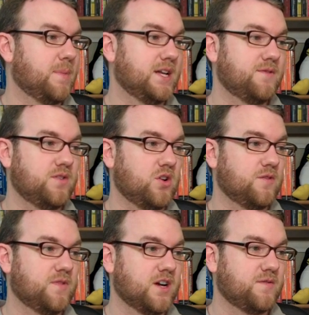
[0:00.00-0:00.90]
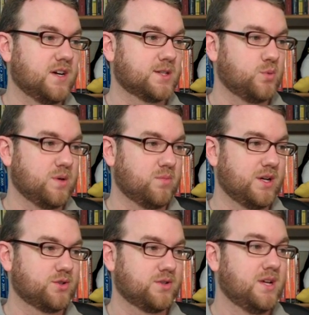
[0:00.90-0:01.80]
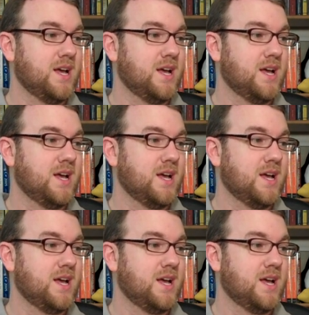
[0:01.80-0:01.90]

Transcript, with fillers: by default Firefox web browser.